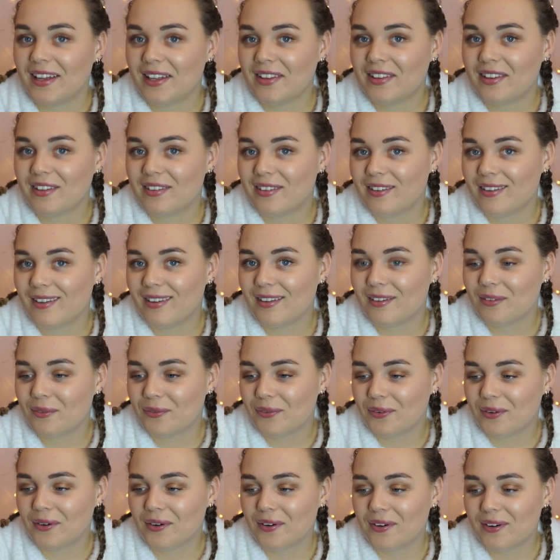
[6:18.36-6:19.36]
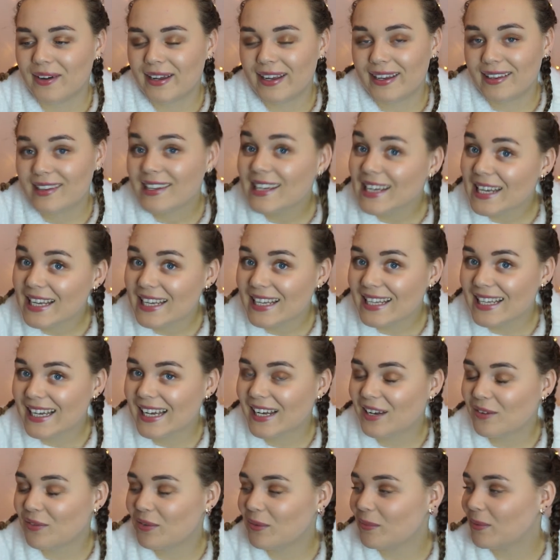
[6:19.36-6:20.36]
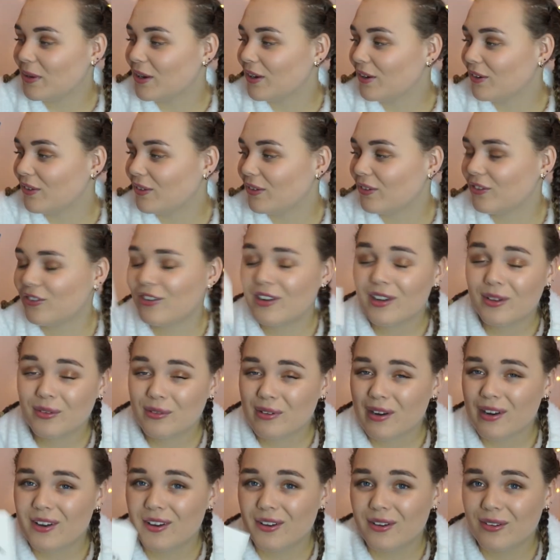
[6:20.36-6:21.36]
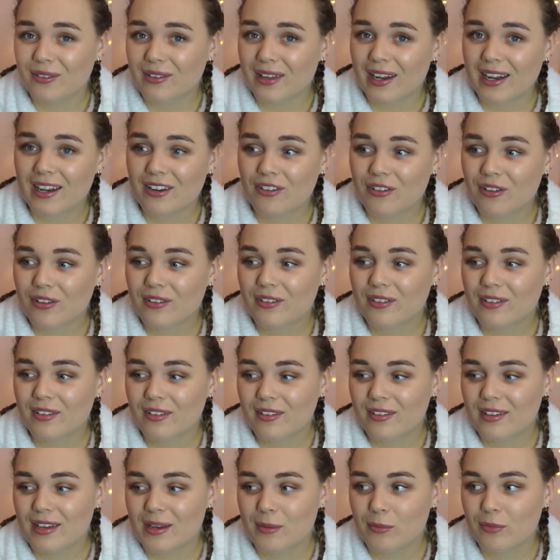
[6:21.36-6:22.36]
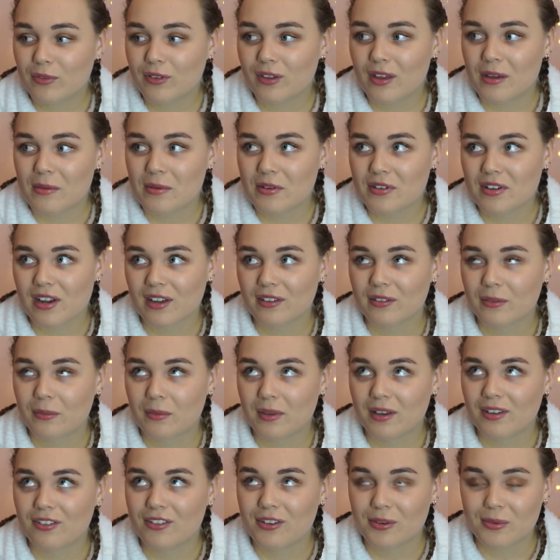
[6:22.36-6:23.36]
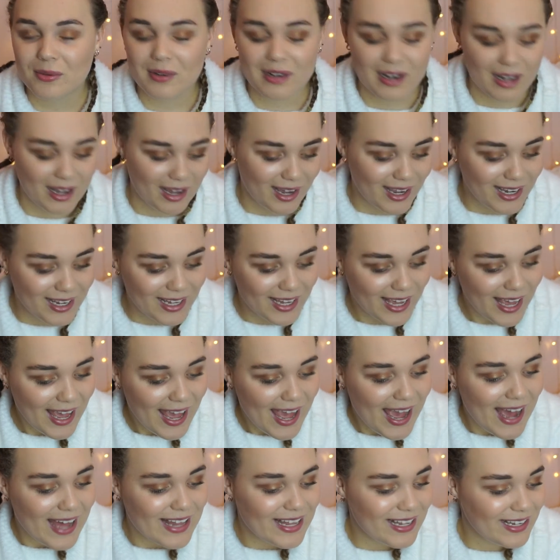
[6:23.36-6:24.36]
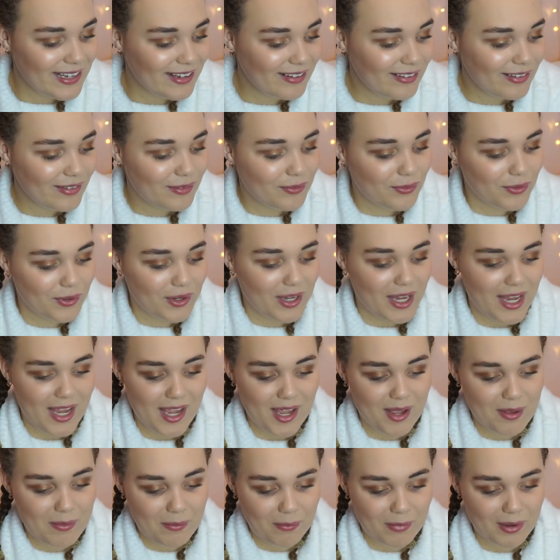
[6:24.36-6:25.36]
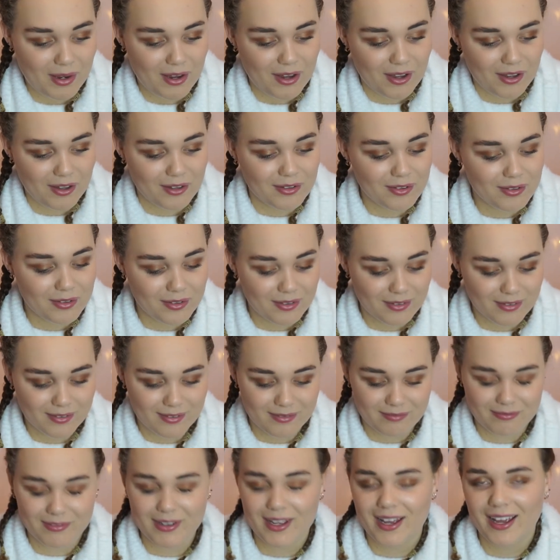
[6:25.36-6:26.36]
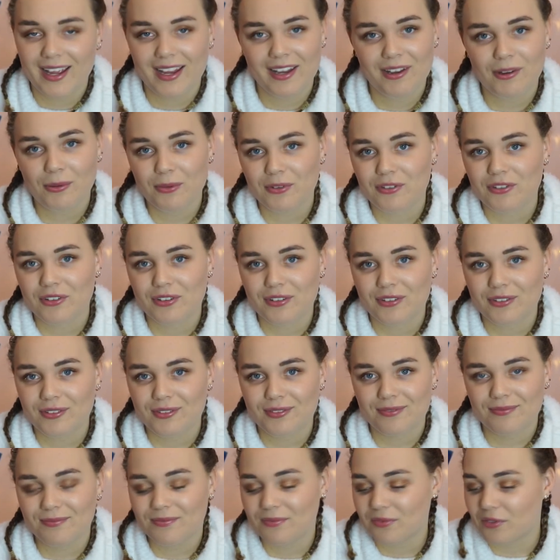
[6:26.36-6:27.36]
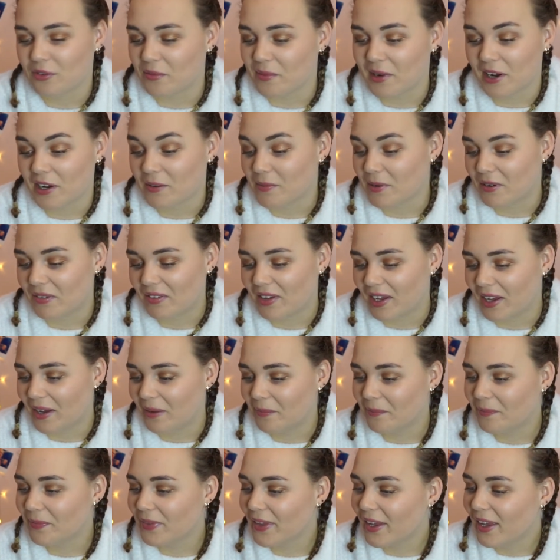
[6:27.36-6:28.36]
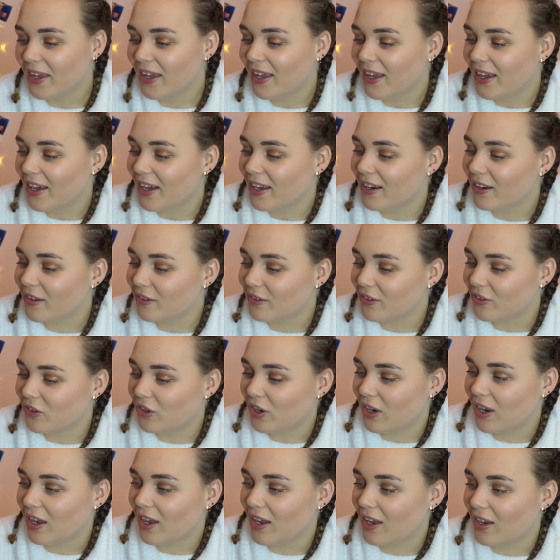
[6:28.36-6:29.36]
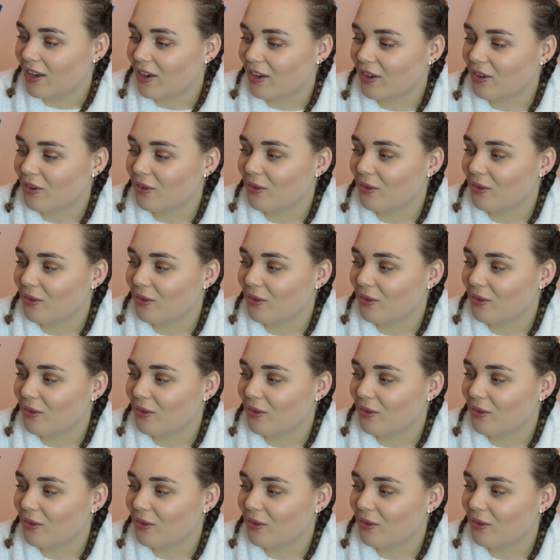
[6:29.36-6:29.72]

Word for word: This is for Indy that I live with because she loves raccoons and it just seemed so much like something she would like. And then this is for Kim because it was just reminded me of Kim, and it's a chicken